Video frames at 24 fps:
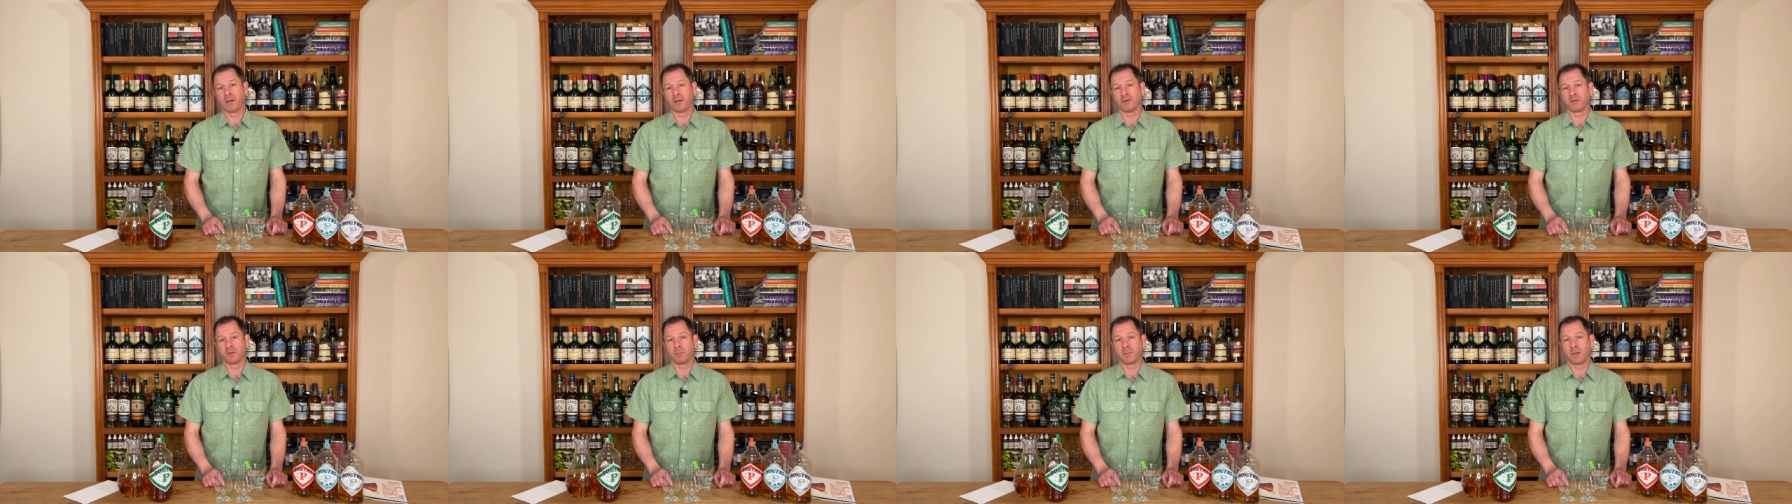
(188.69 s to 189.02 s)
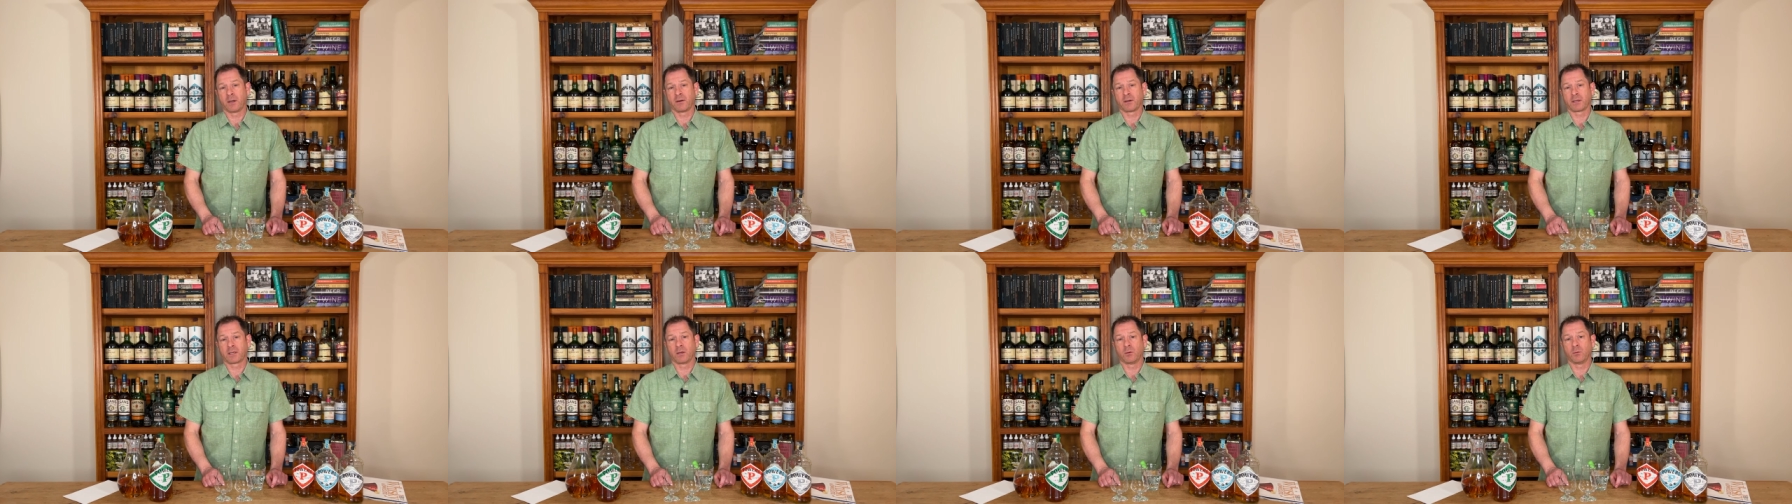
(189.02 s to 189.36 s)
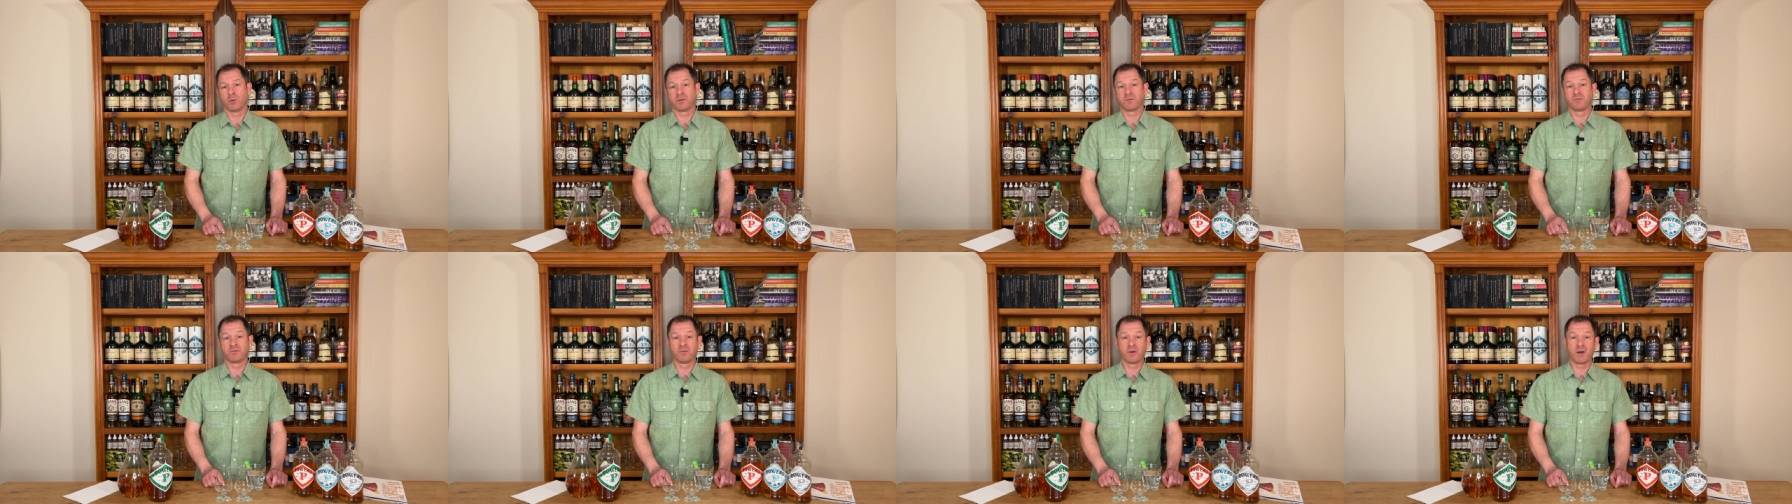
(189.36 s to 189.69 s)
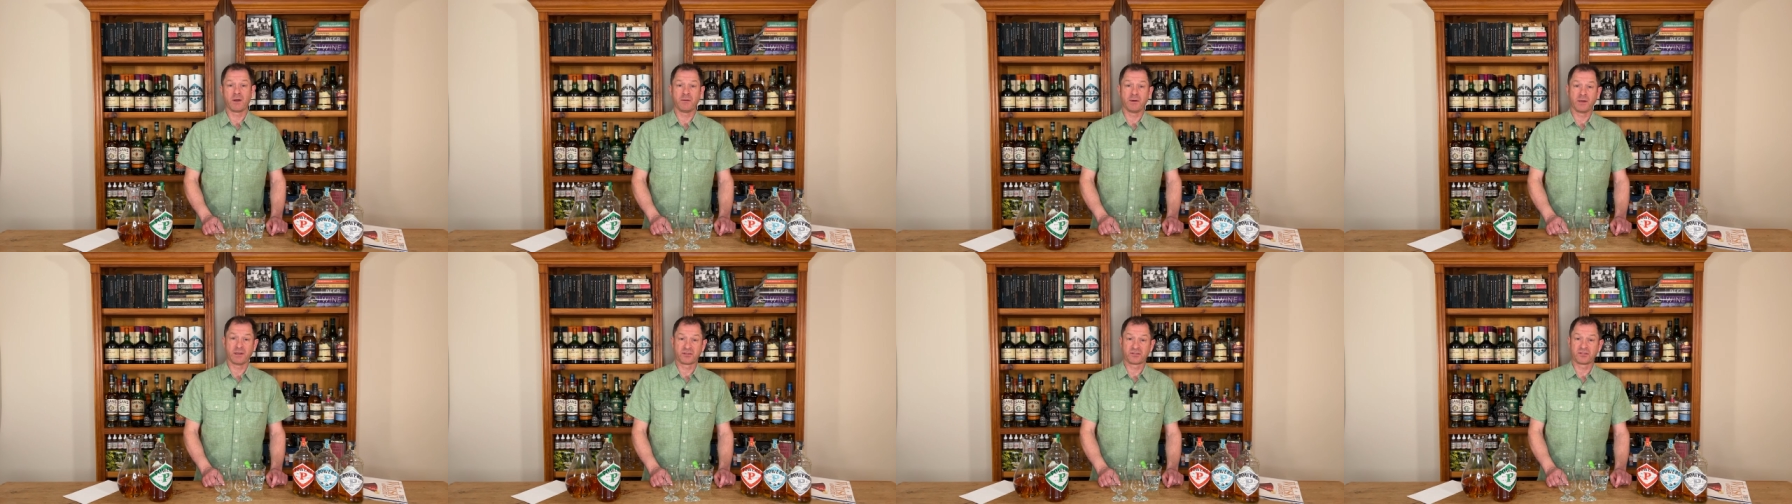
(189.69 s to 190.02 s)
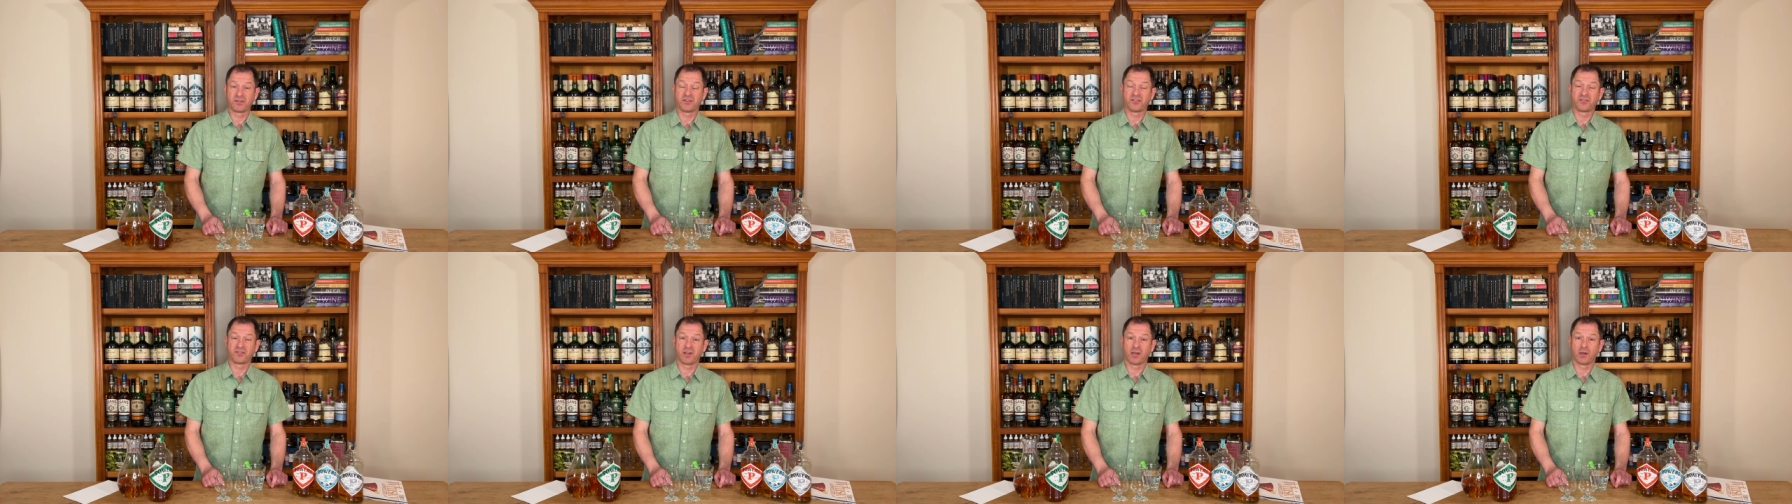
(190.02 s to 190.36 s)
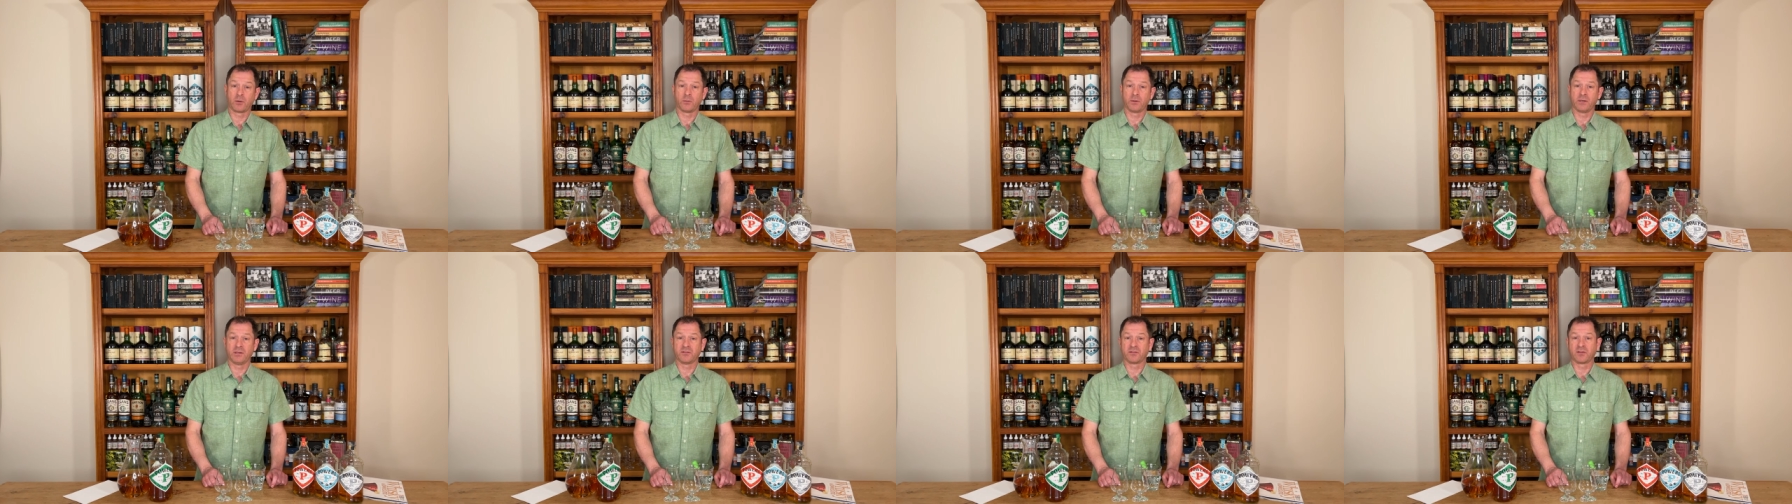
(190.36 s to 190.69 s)
around America with various
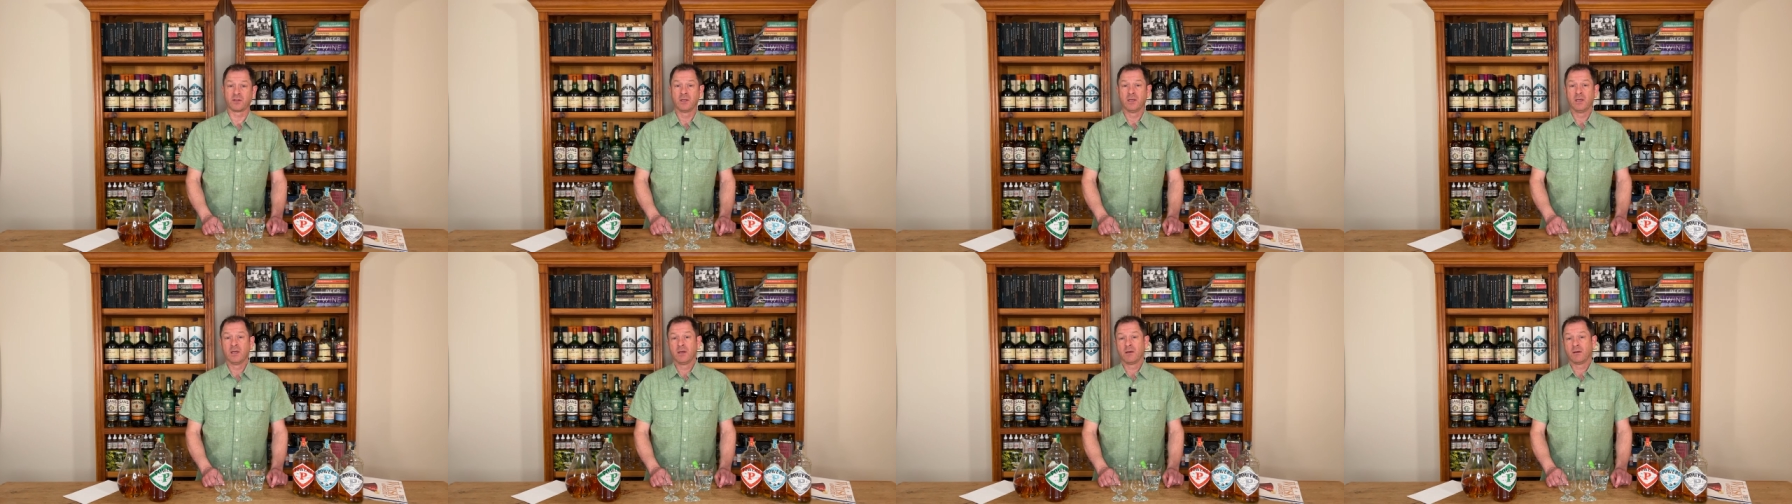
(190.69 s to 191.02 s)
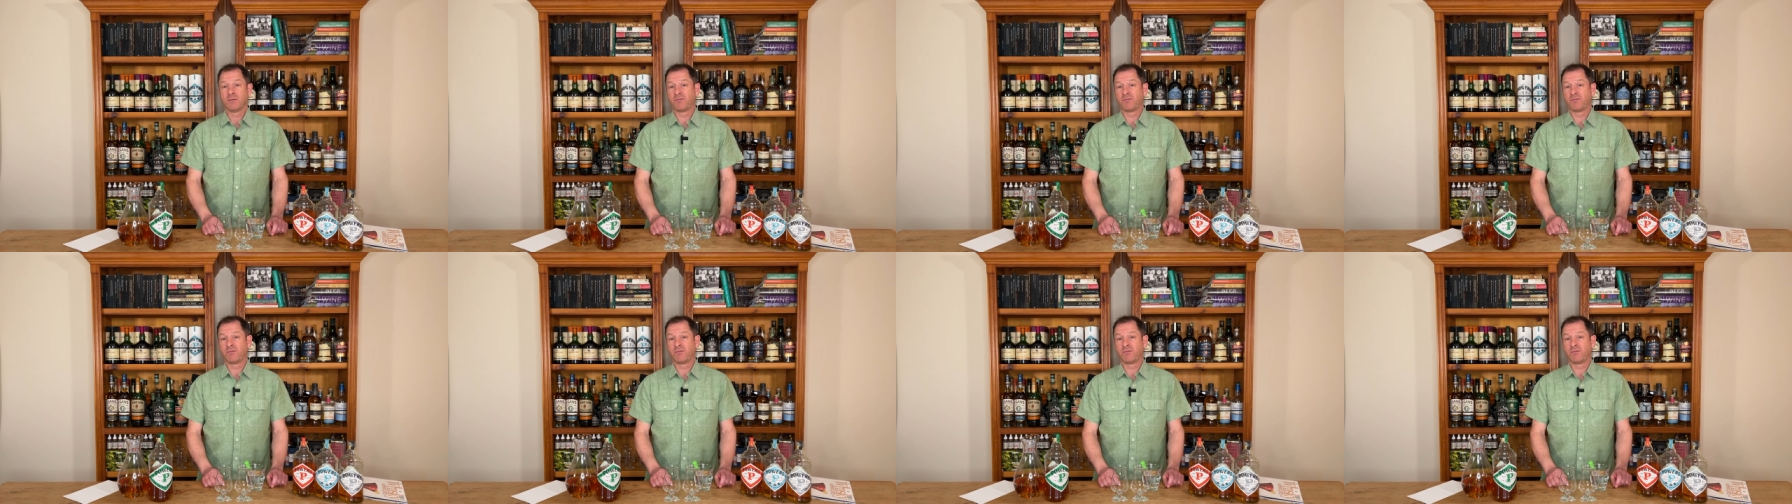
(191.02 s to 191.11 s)
distilleries